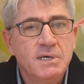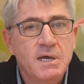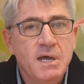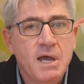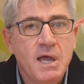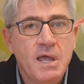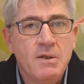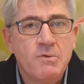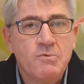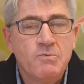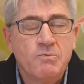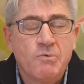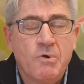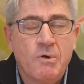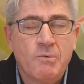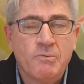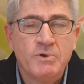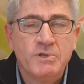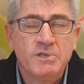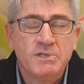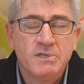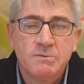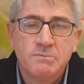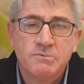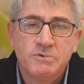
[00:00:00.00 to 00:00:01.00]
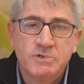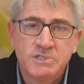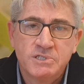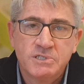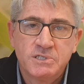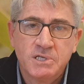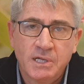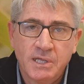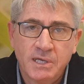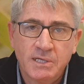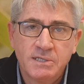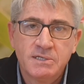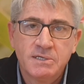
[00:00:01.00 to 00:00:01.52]
and what we did was
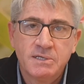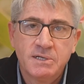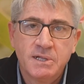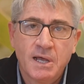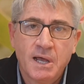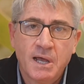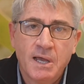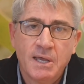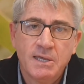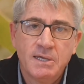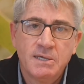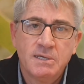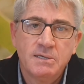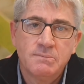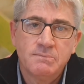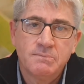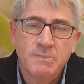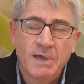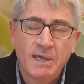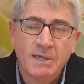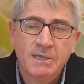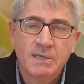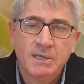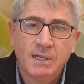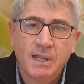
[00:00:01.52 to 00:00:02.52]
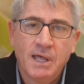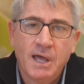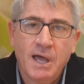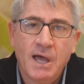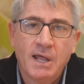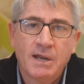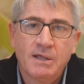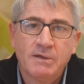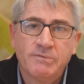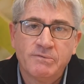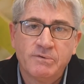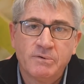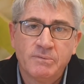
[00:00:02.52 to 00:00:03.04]
selected a
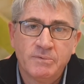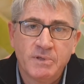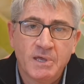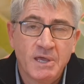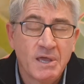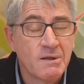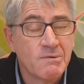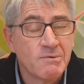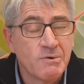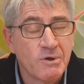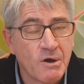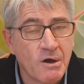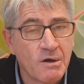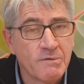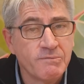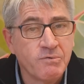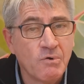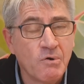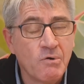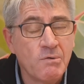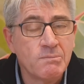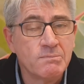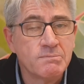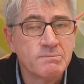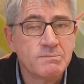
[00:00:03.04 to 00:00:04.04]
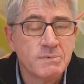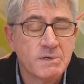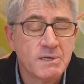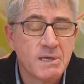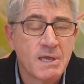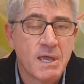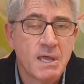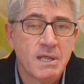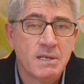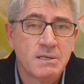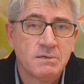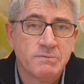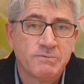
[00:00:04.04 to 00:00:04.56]
maculata from the Henry I form
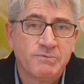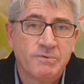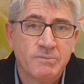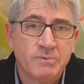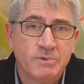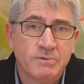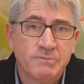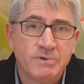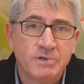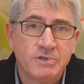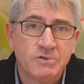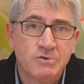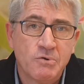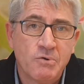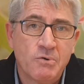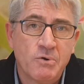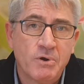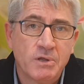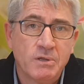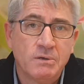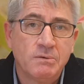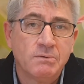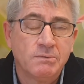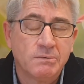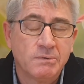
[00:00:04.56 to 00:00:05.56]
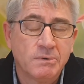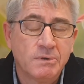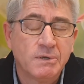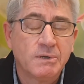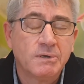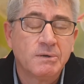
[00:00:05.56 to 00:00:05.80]
and from the Victorian